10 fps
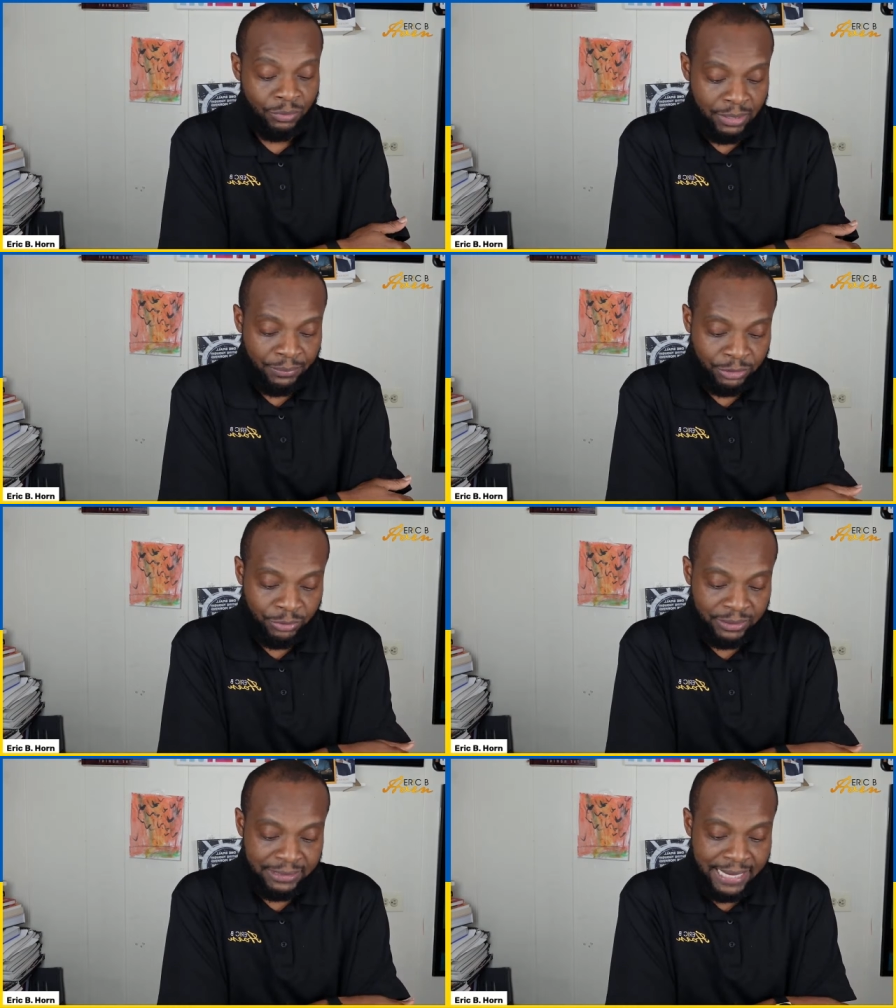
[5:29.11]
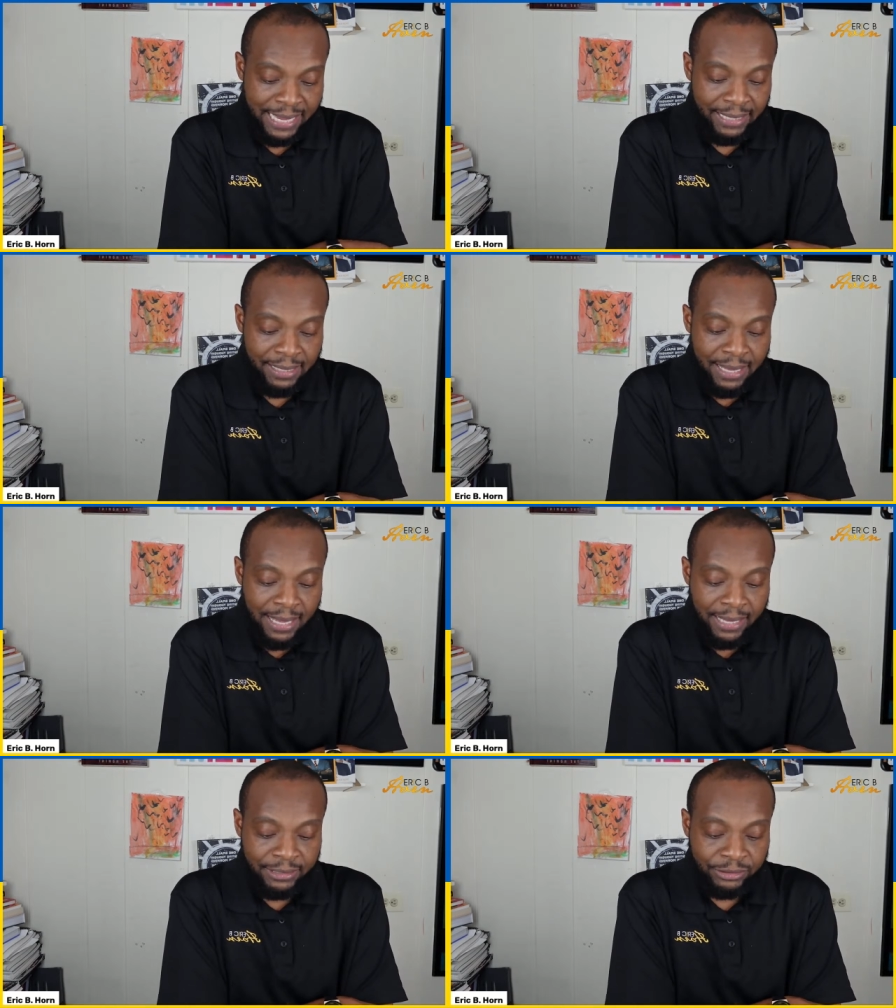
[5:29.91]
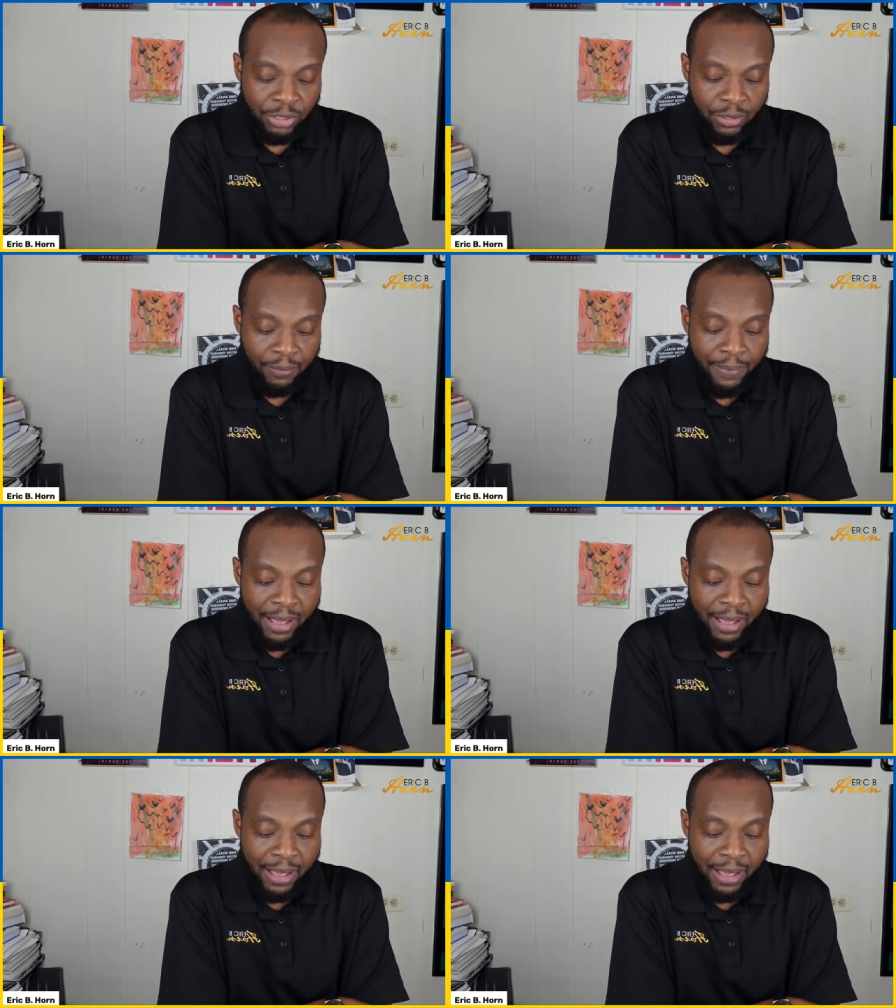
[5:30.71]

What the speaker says: So, what I'm going to do today is talk